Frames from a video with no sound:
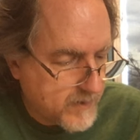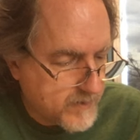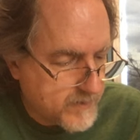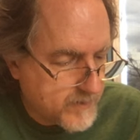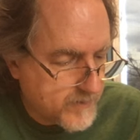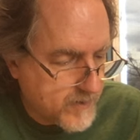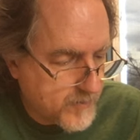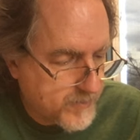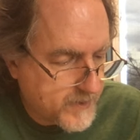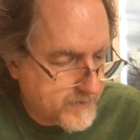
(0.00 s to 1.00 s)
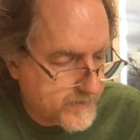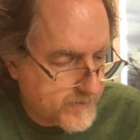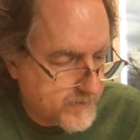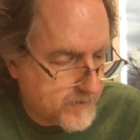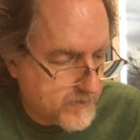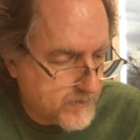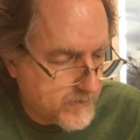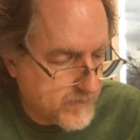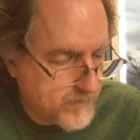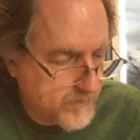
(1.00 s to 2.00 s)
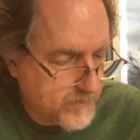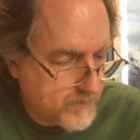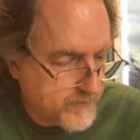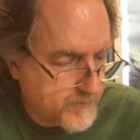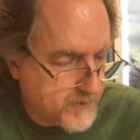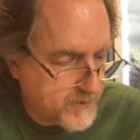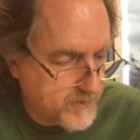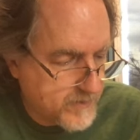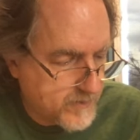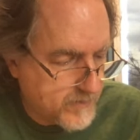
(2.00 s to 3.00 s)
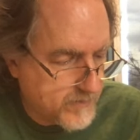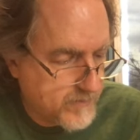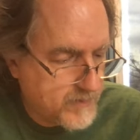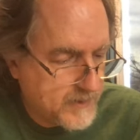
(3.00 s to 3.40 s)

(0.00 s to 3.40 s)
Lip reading: 0 plus 2 gives me a 2.